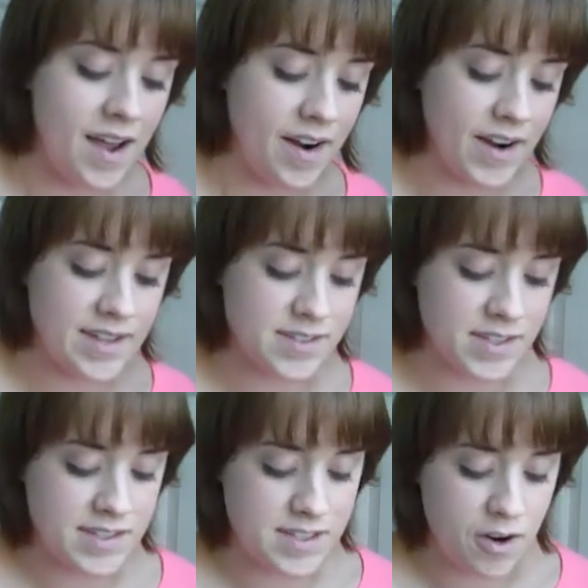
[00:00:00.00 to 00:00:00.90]
Alright, so
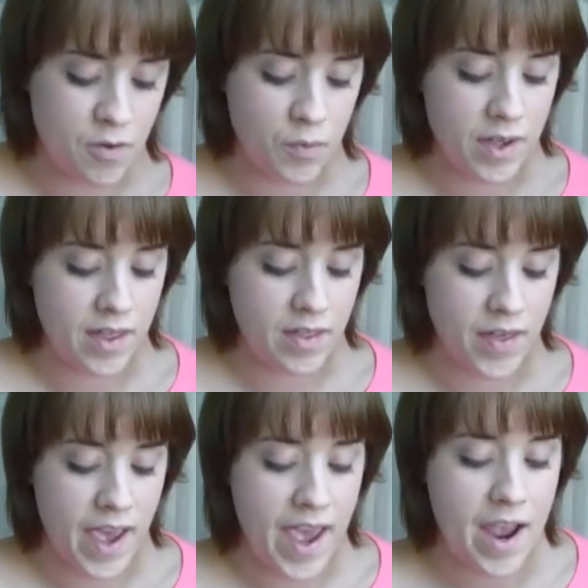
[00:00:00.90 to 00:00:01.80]
let's start with
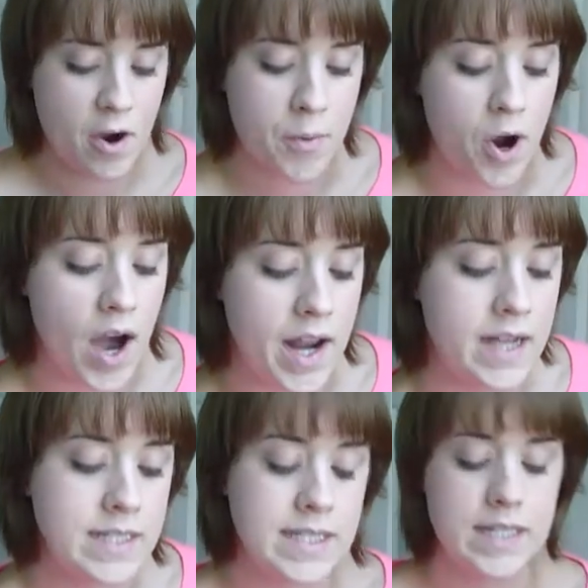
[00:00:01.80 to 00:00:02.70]
the hair
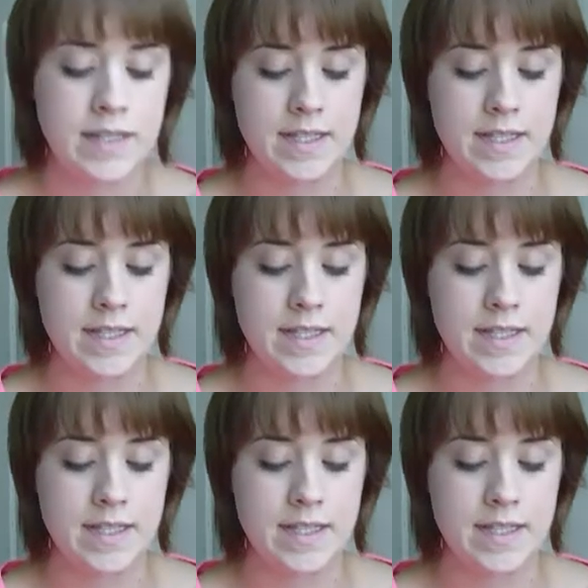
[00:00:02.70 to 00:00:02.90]
product.